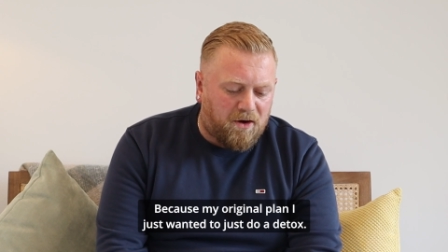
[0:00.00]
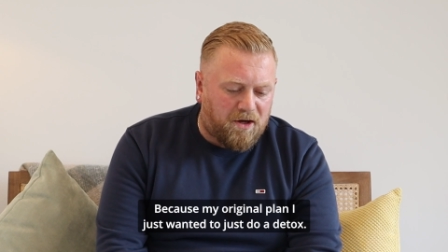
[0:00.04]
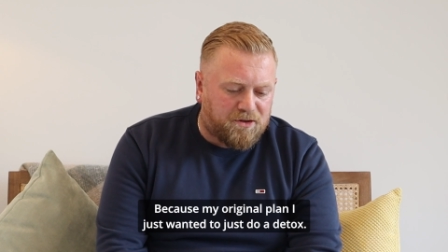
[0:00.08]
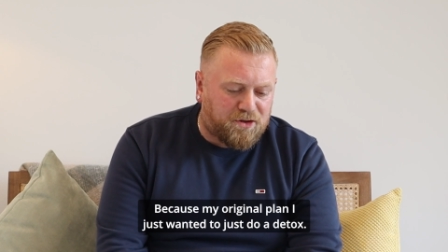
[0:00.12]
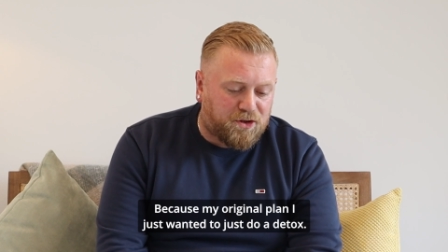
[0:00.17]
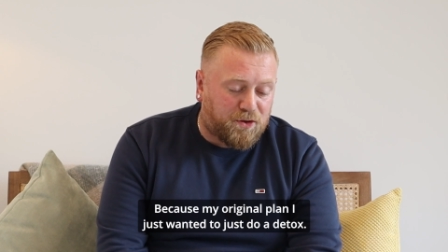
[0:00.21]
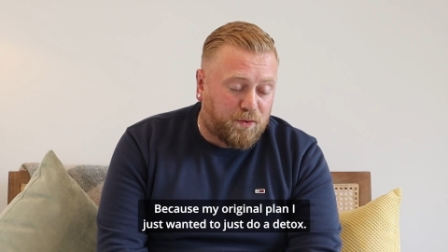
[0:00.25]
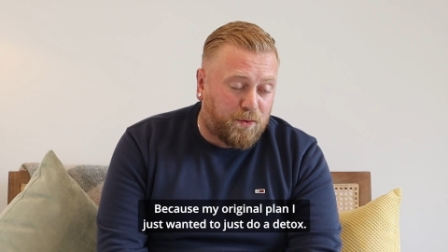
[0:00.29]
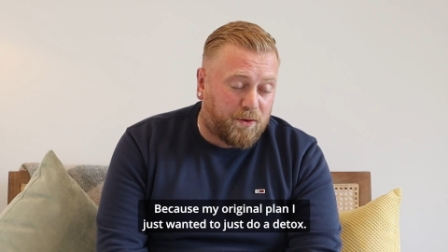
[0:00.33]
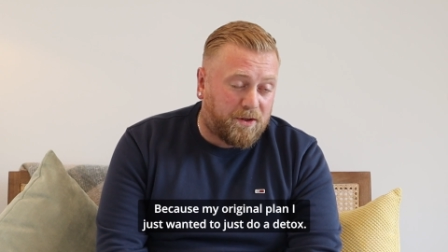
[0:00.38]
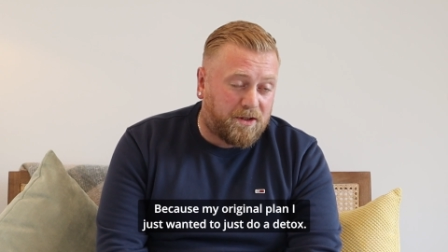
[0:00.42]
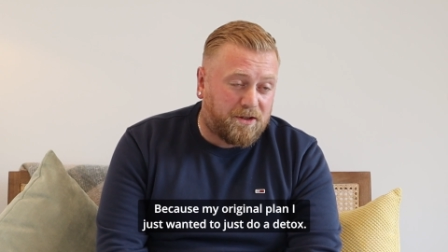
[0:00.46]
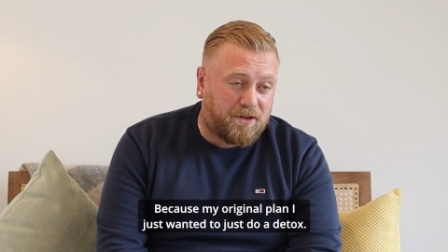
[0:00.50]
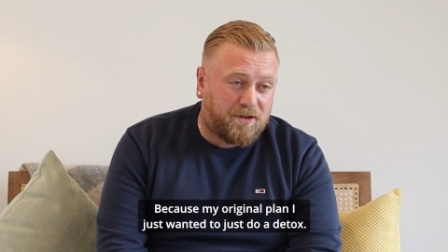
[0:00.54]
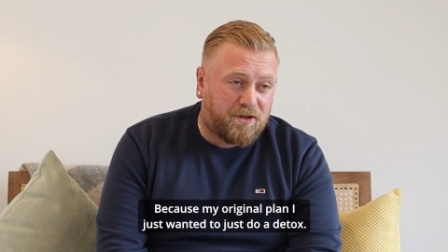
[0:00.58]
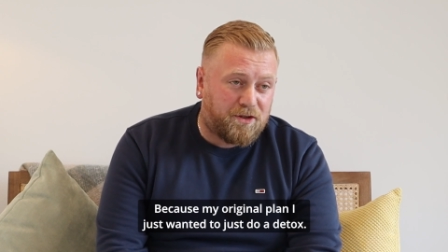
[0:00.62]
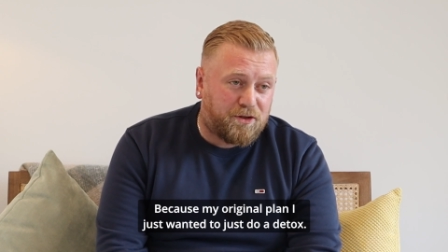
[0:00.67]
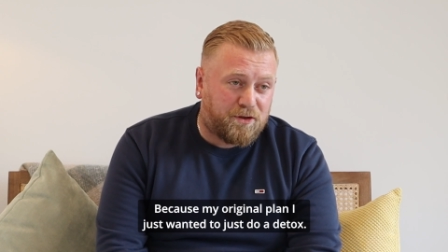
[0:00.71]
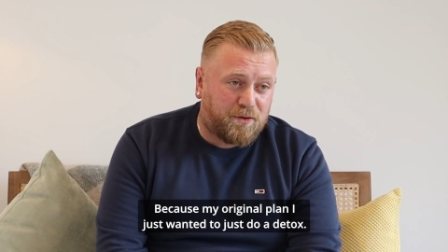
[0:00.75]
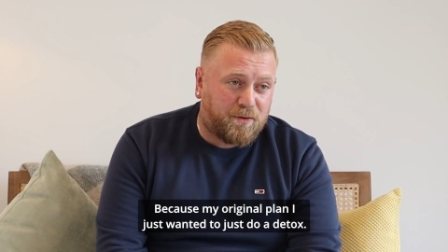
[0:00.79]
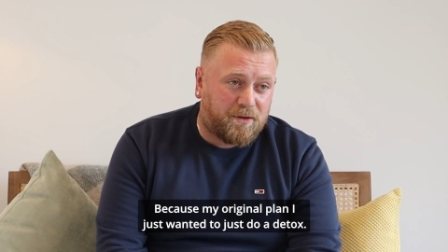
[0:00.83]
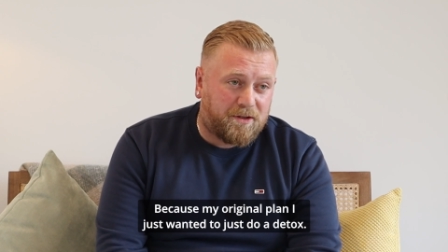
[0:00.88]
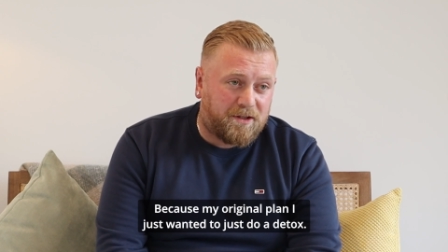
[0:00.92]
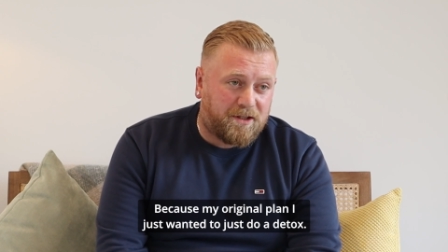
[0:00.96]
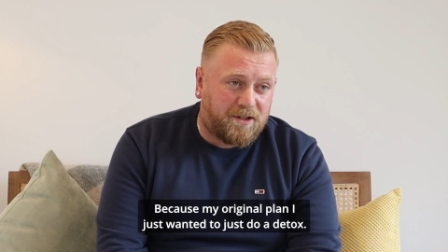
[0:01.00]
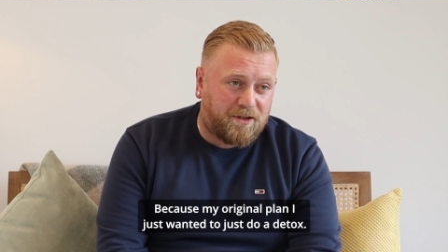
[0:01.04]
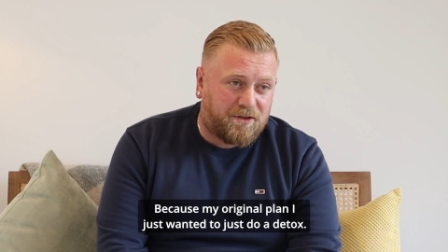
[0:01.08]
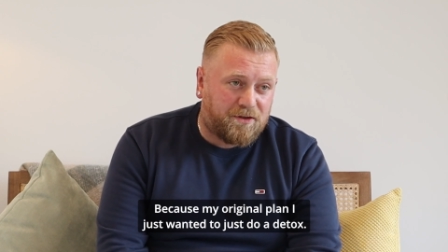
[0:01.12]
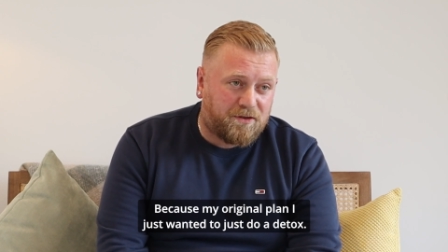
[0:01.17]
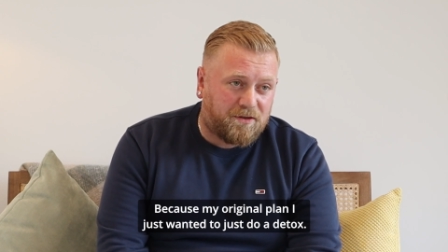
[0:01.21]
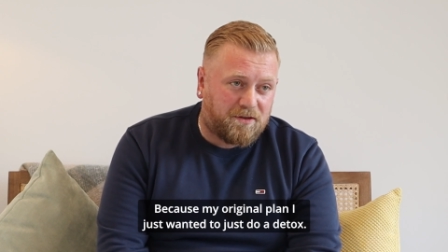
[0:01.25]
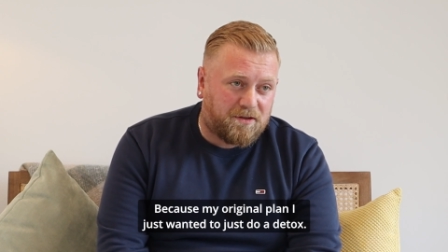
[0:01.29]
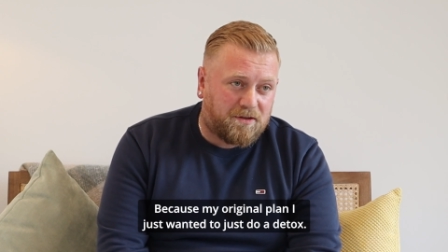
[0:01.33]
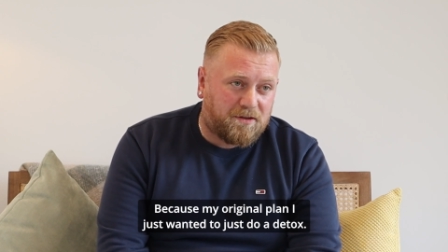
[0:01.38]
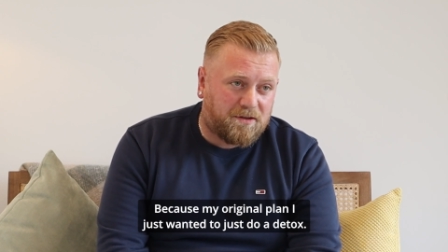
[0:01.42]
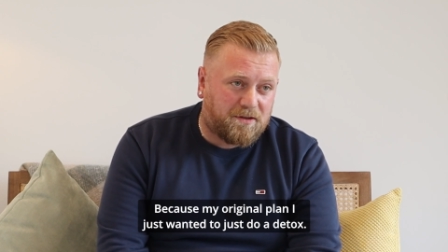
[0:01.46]
I just wanted to just do a
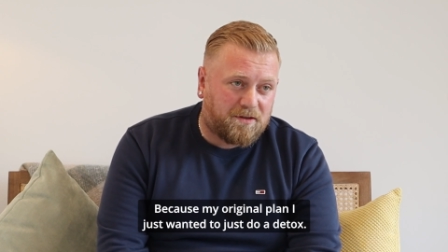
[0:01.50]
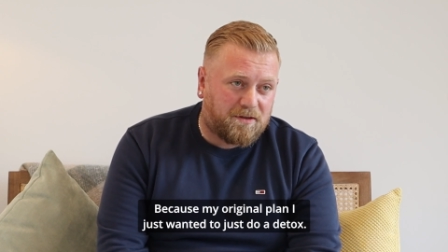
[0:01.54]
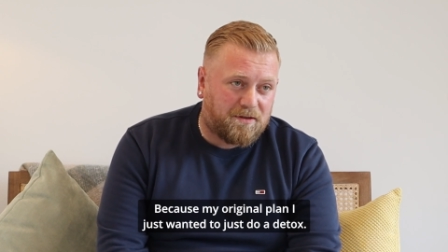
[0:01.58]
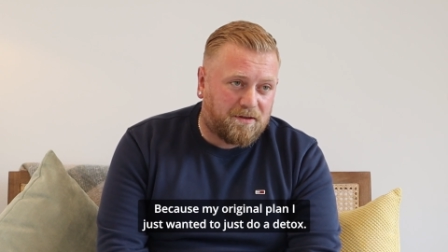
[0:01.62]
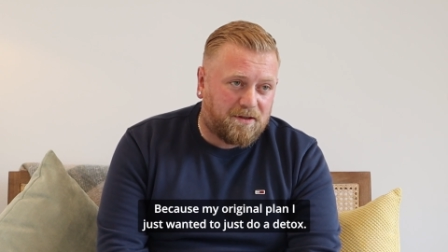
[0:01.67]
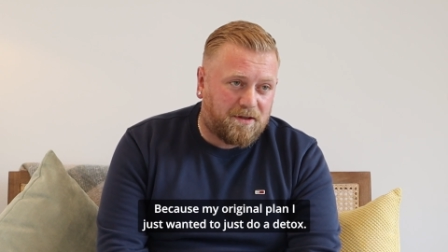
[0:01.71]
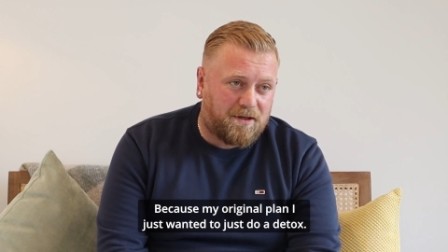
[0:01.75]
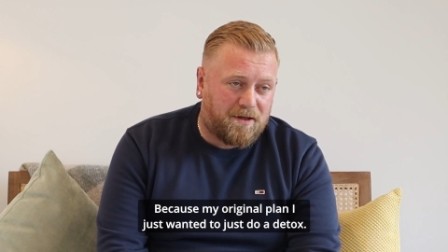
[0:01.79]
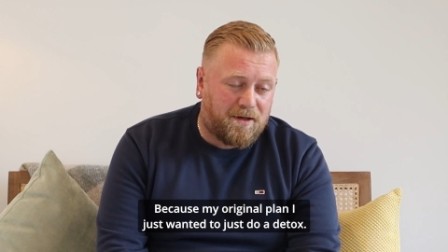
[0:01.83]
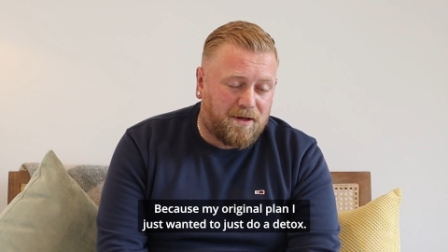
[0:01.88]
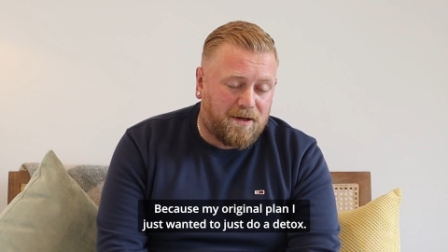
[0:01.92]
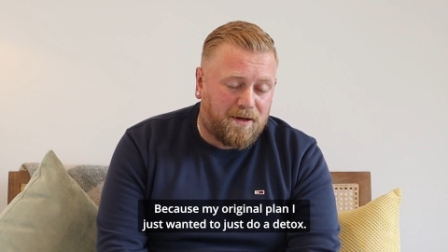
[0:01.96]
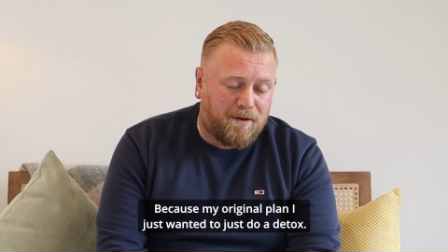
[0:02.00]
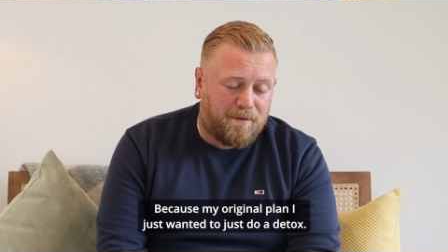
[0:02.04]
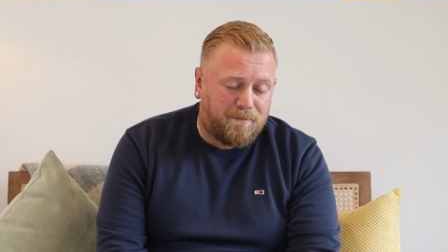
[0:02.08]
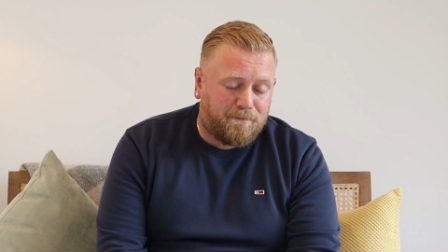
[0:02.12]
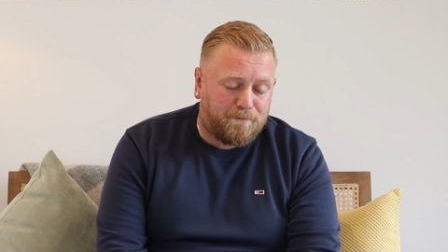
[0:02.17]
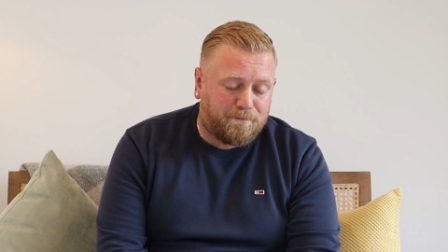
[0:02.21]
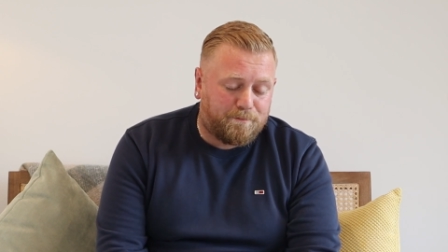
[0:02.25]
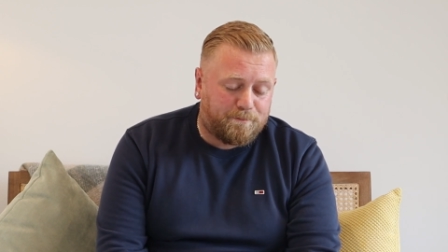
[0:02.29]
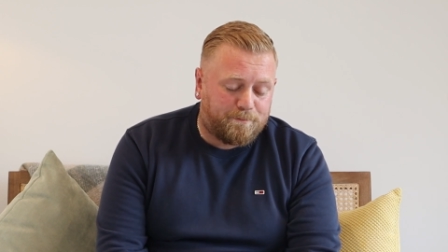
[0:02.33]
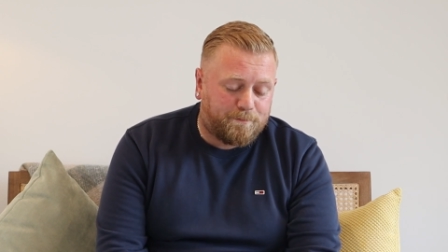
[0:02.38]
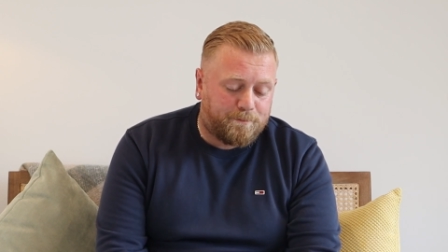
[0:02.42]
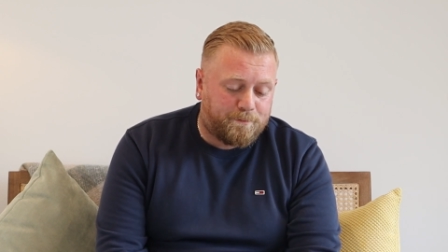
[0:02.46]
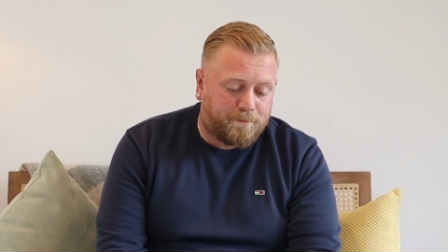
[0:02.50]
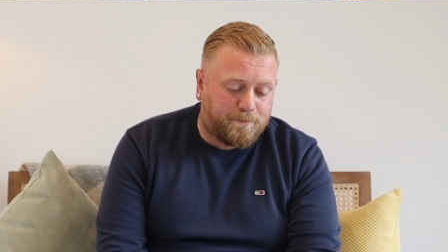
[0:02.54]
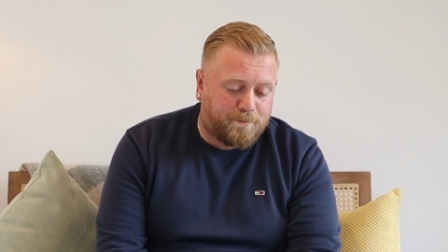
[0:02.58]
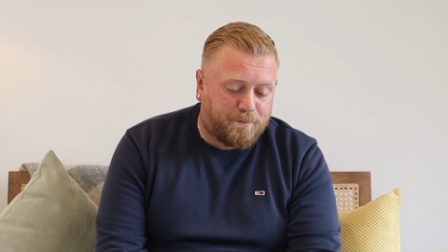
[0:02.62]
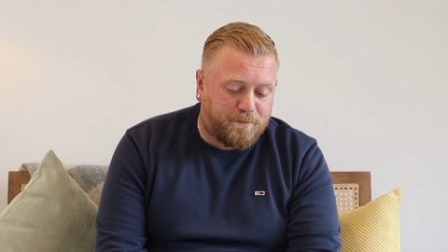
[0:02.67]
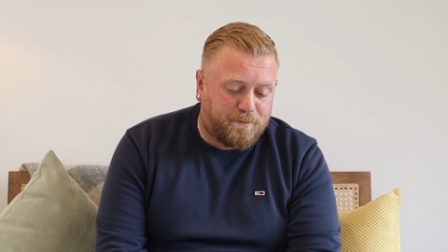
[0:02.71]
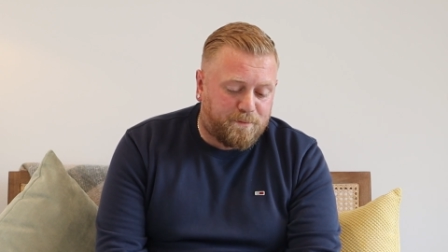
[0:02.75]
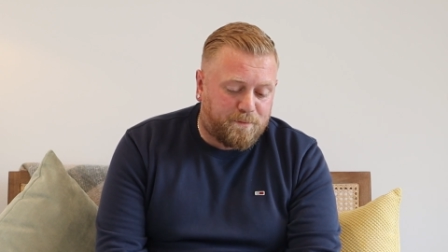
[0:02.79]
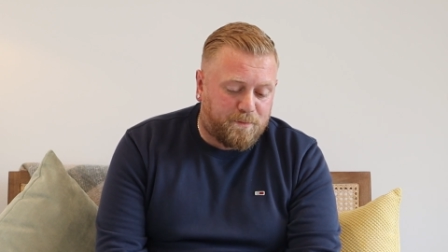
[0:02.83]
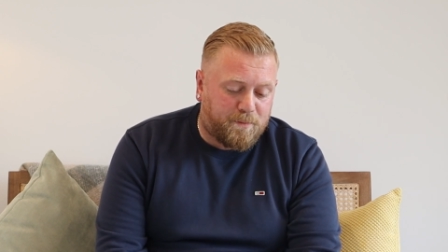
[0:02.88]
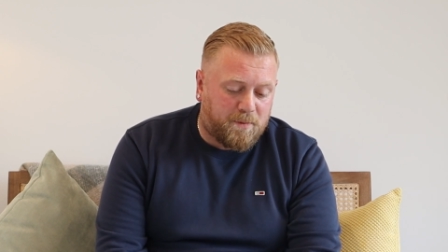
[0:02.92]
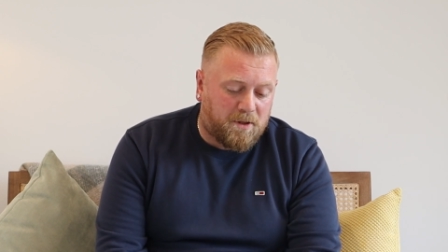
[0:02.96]
detox, um,
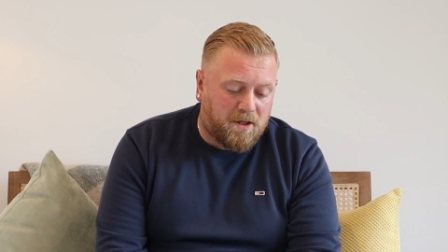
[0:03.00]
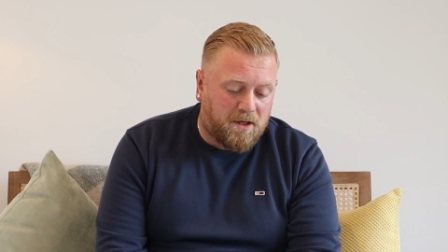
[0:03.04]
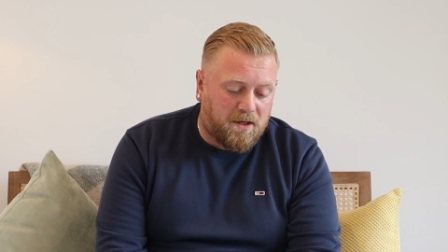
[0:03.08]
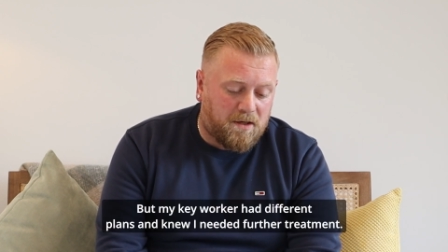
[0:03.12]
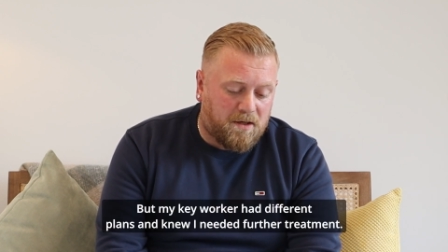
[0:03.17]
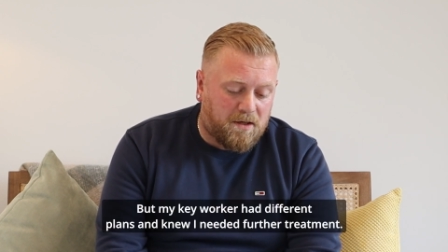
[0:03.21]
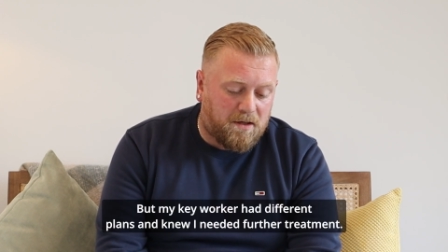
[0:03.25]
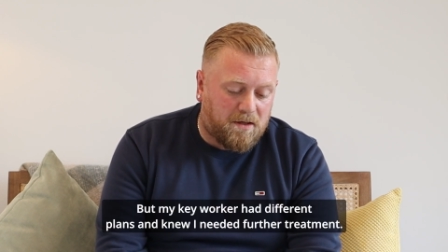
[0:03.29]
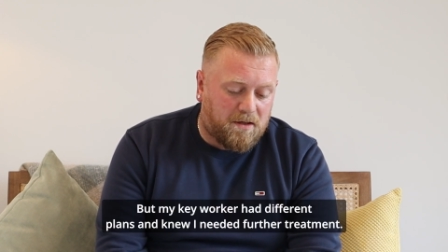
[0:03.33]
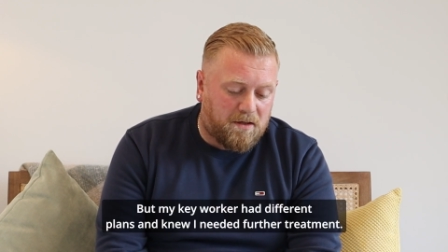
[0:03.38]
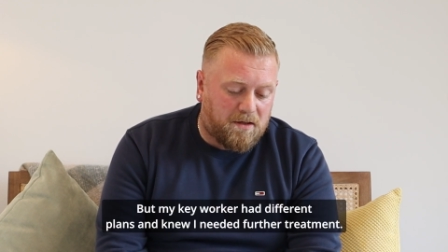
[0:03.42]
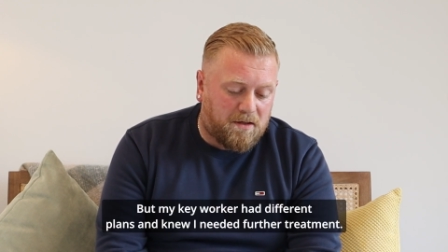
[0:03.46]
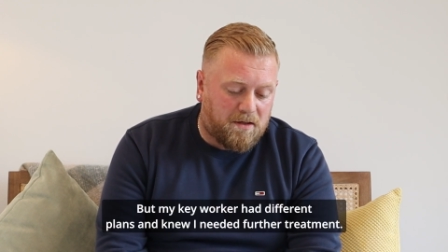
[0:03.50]
but